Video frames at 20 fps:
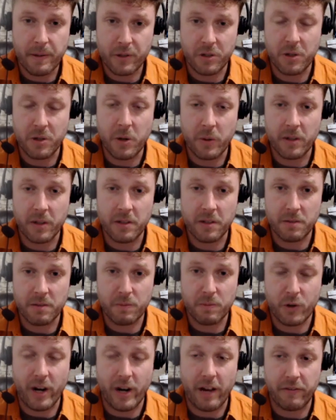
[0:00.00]
Sonoda
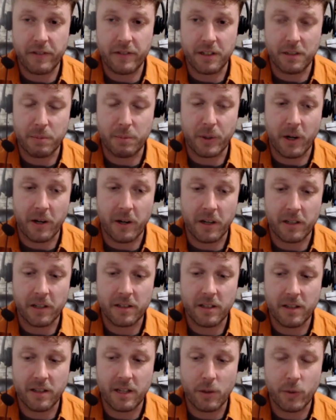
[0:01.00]
is crafting a
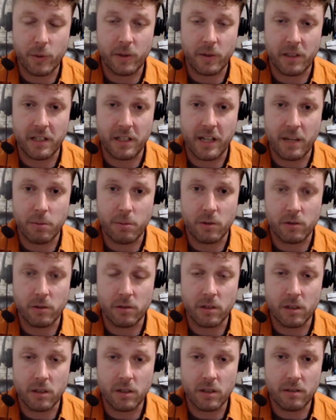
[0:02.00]
product that will
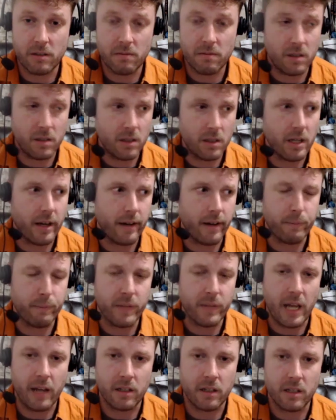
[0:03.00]
enable
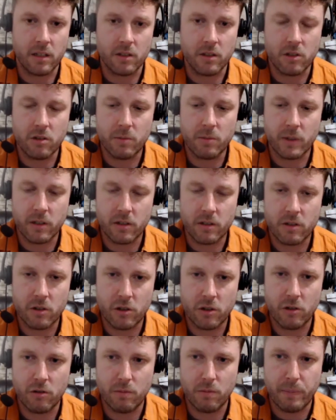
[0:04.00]
end consumers
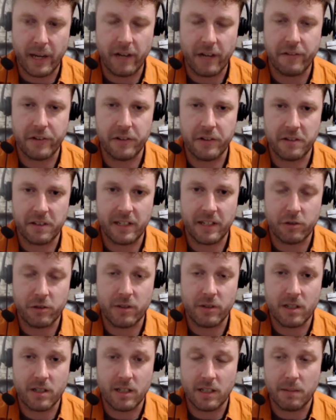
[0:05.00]
to pay for their
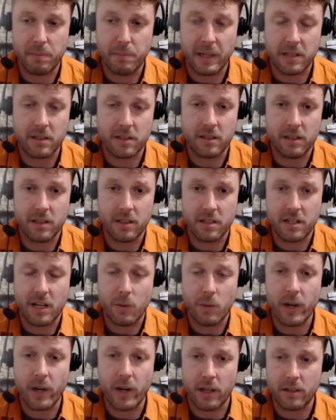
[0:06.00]
electricity in basically the same
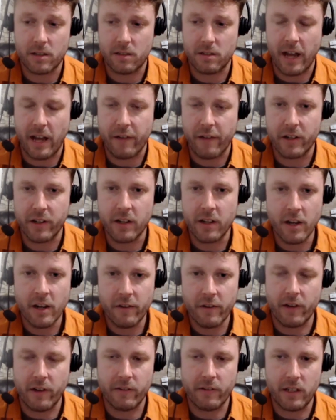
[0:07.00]
way. So
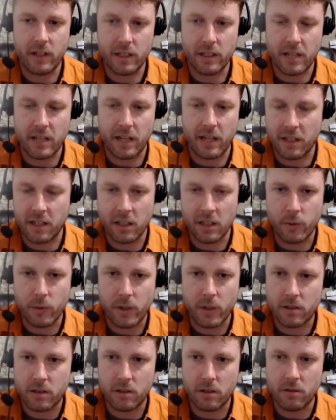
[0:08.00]
for every like 10
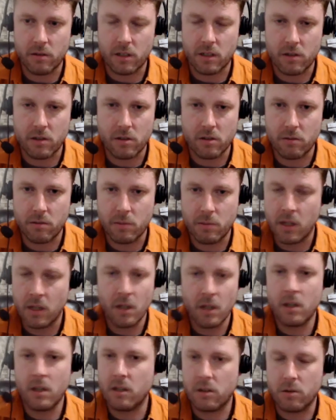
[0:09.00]
kilowatts that you consume,
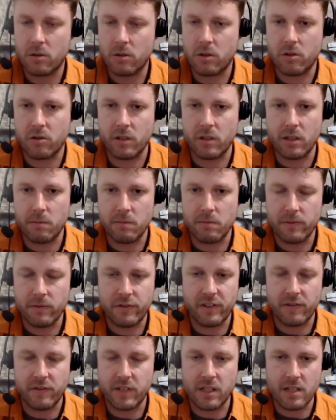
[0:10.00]
you stream
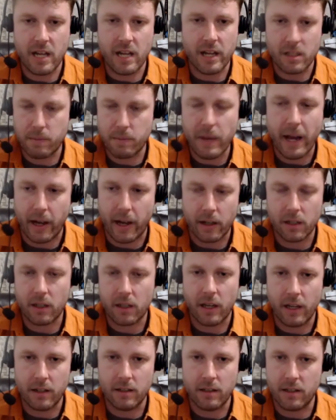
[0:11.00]
50 sats back,
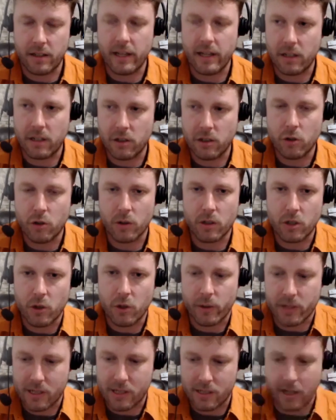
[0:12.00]
and then you're
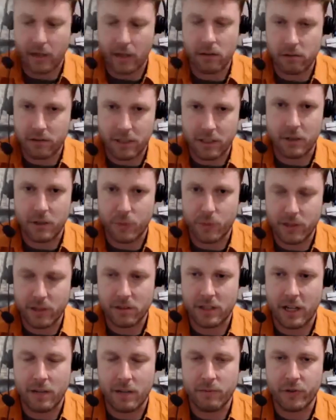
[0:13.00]
settled in real
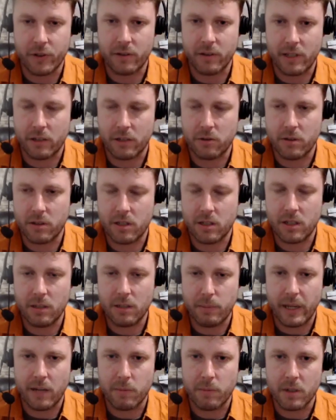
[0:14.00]
time for your electricity
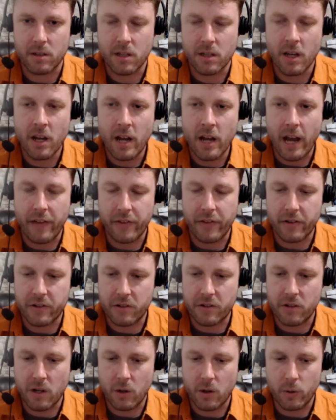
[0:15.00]
payments. And there's
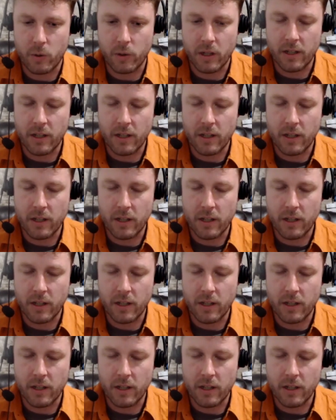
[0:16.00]
no